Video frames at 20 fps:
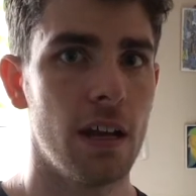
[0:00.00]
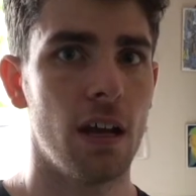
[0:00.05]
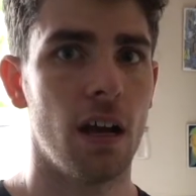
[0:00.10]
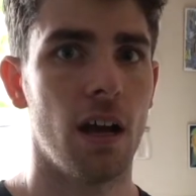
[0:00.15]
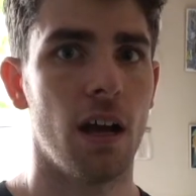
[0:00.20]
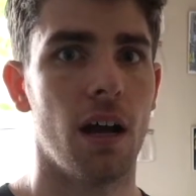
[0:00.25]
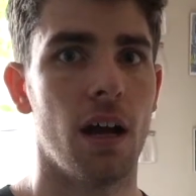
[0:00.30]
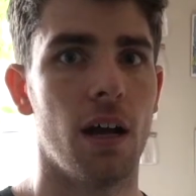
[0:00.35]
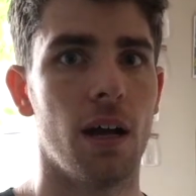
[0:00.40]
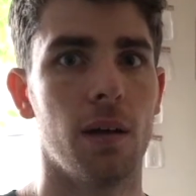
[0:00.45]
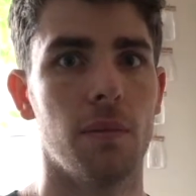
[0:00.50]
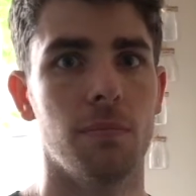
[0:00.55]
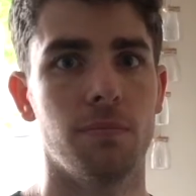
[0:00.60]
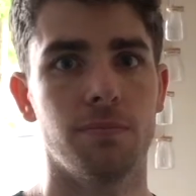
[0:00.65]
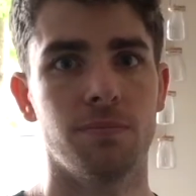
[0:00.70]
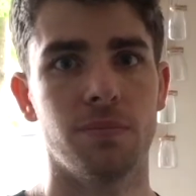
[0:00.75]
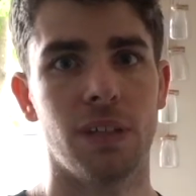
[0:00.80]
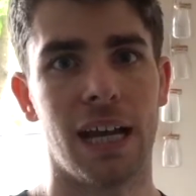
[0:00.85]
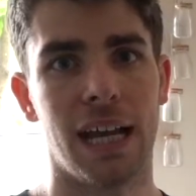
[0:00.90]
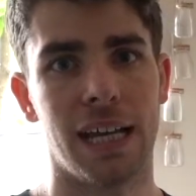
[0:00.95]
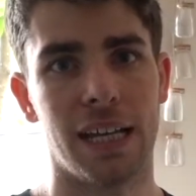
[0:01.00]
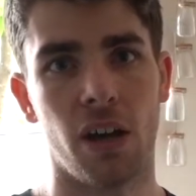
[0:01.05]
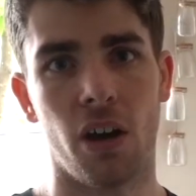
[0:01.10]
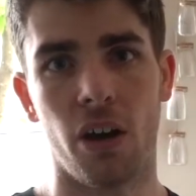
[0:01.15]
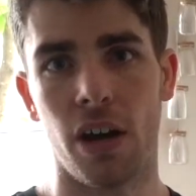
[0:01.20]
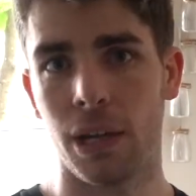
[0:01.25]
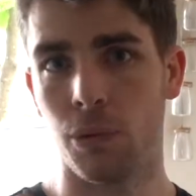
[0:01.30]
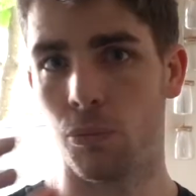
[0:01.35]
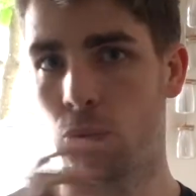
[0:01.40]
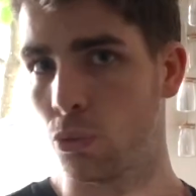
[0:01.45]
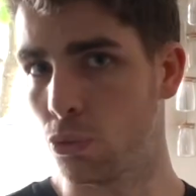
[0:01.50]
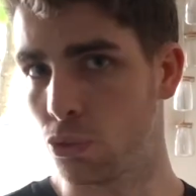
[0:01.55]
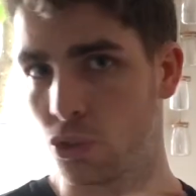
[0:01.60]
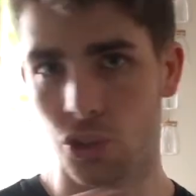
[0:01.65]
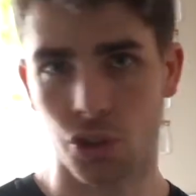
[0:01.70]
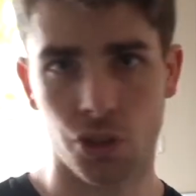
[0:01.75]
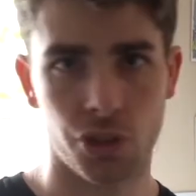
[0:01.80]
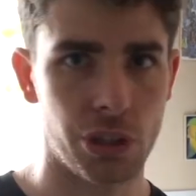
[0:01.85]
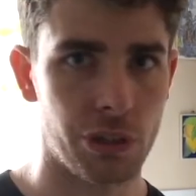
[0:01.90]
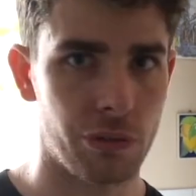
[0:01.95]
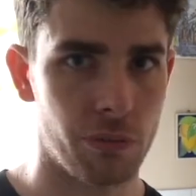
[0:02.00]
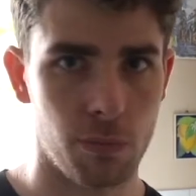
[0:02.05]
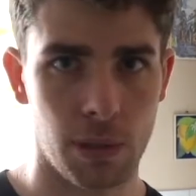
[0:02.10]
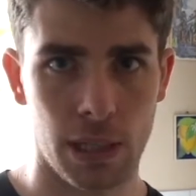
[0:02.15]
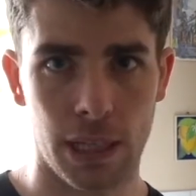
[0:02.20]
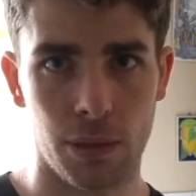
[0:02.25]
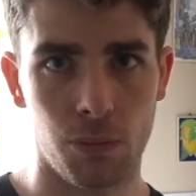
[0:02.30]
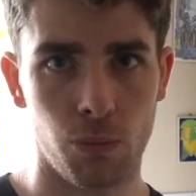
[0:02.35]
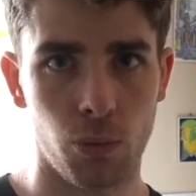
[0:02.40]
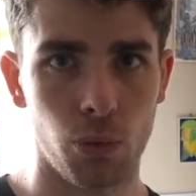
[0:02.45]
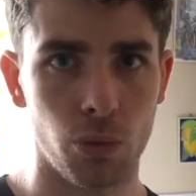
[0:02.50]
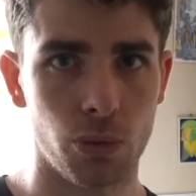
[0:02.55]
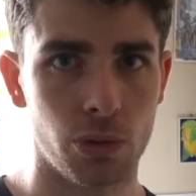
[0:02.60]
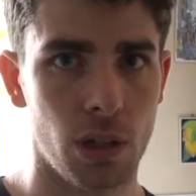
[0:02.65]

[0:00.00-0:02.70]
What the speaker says: and I will just drink plain water.